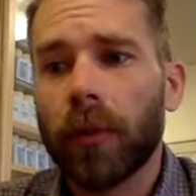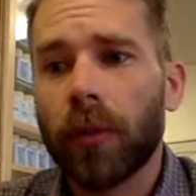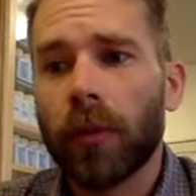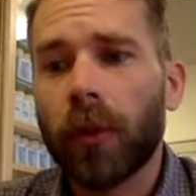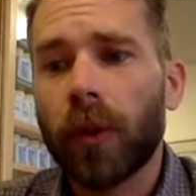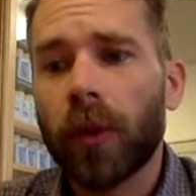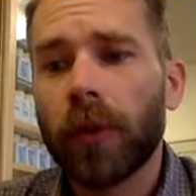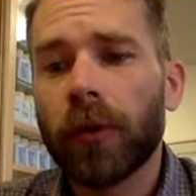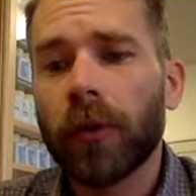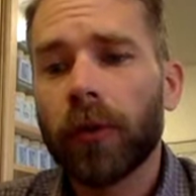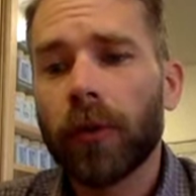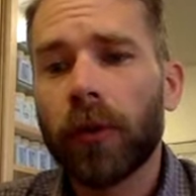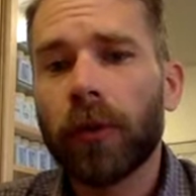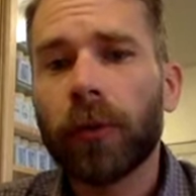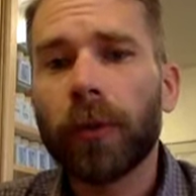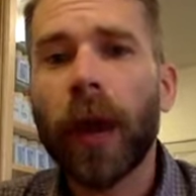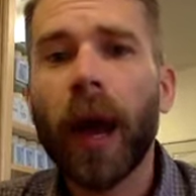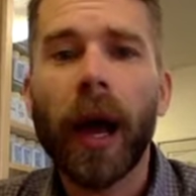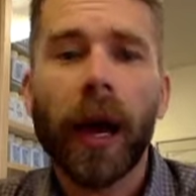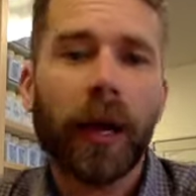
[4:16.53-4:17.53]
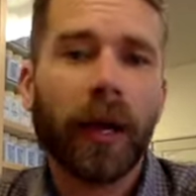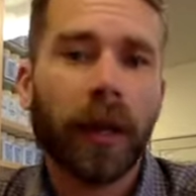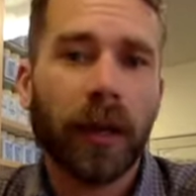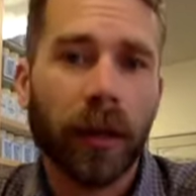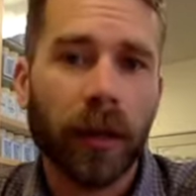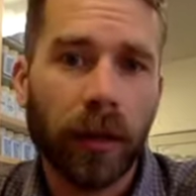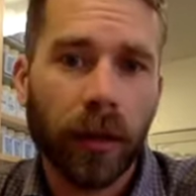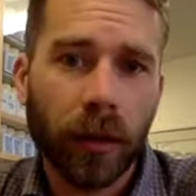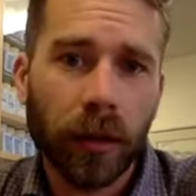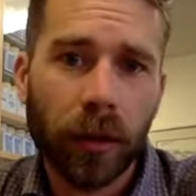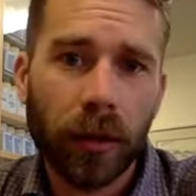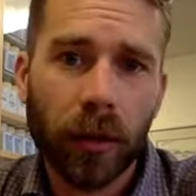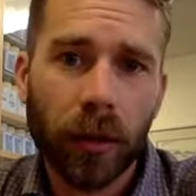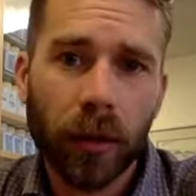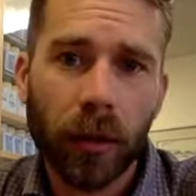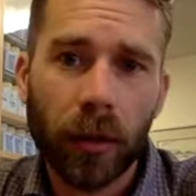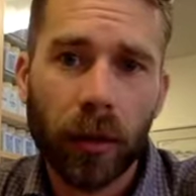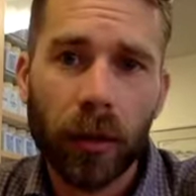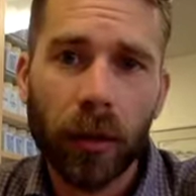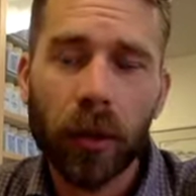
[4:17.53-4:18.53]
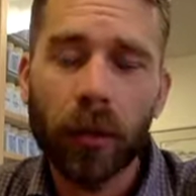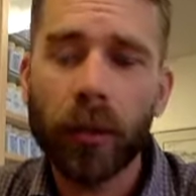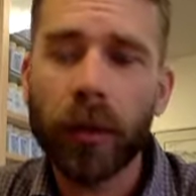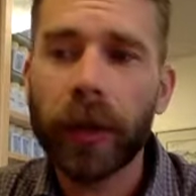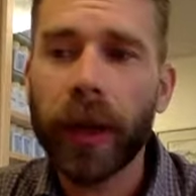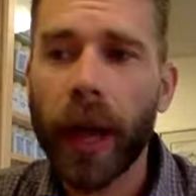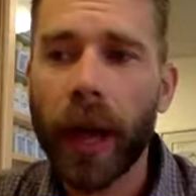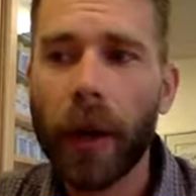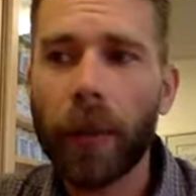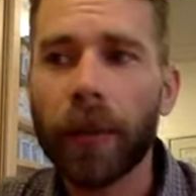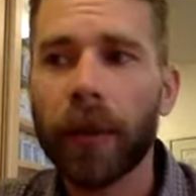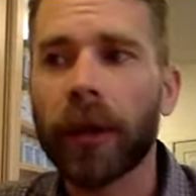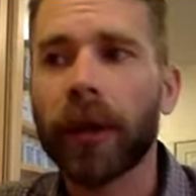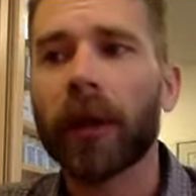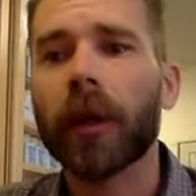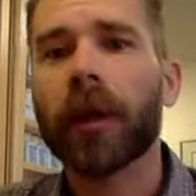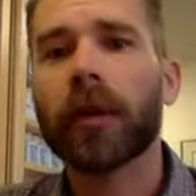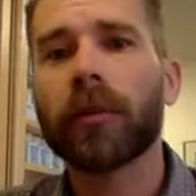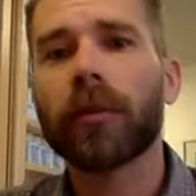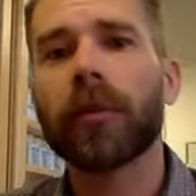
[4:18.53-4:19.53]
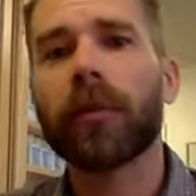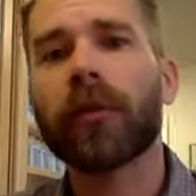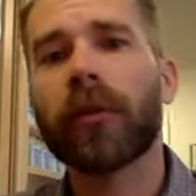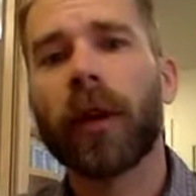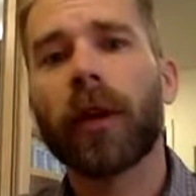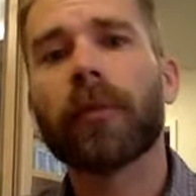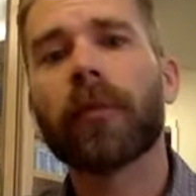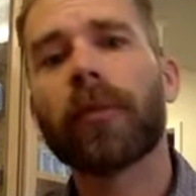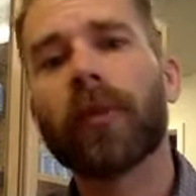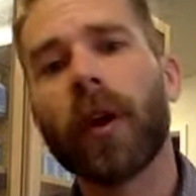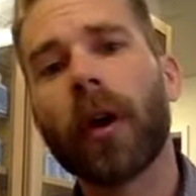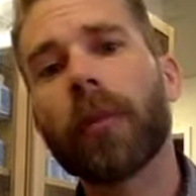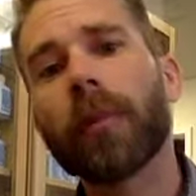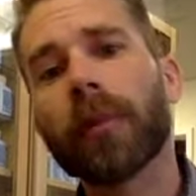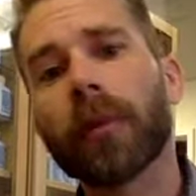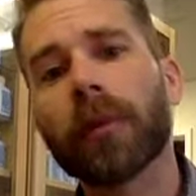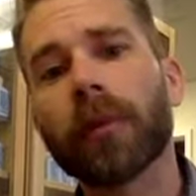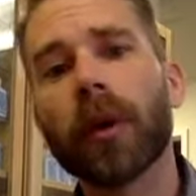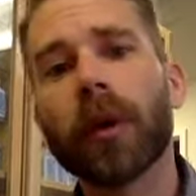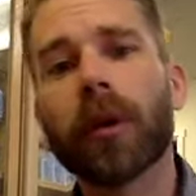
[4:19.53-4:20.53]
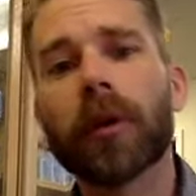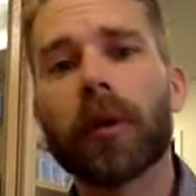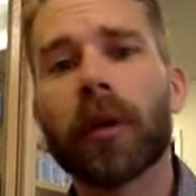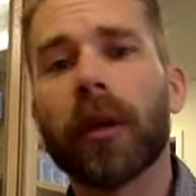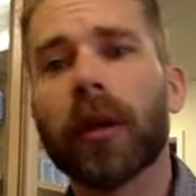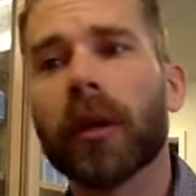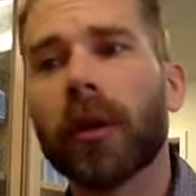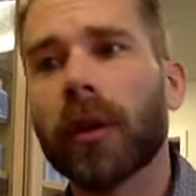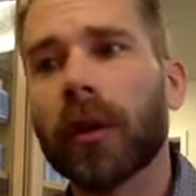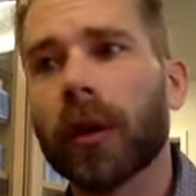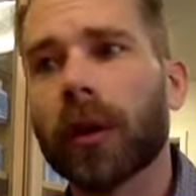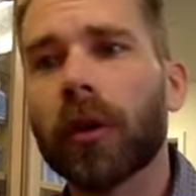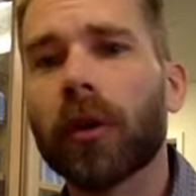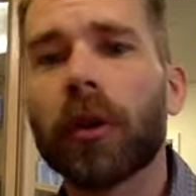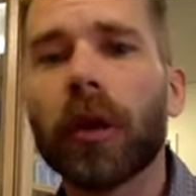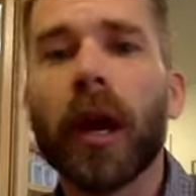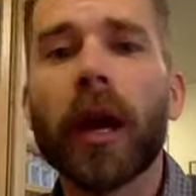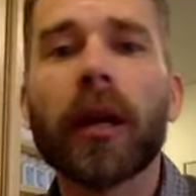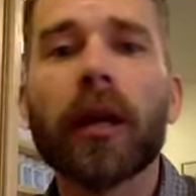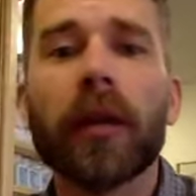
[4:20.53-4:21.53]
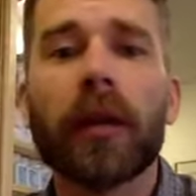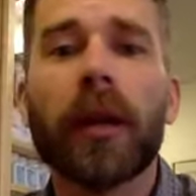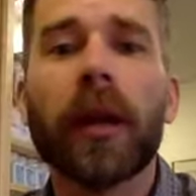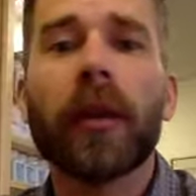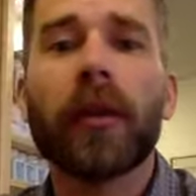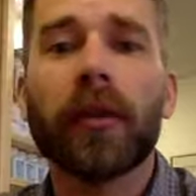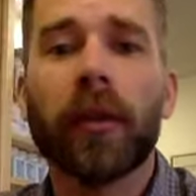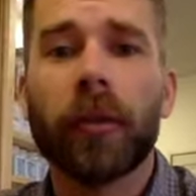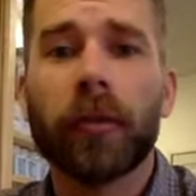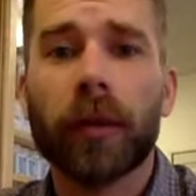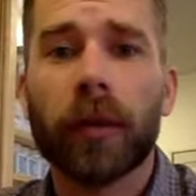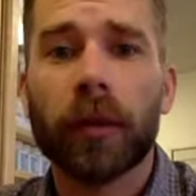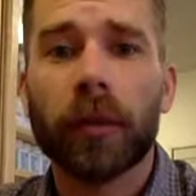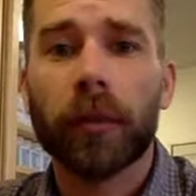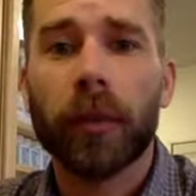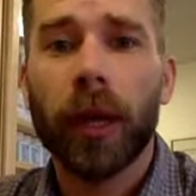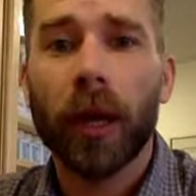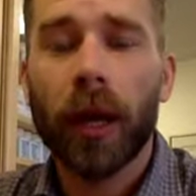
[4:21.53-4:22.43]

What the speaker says: what's behind it? What happened a couple steps up the road that created that symptom?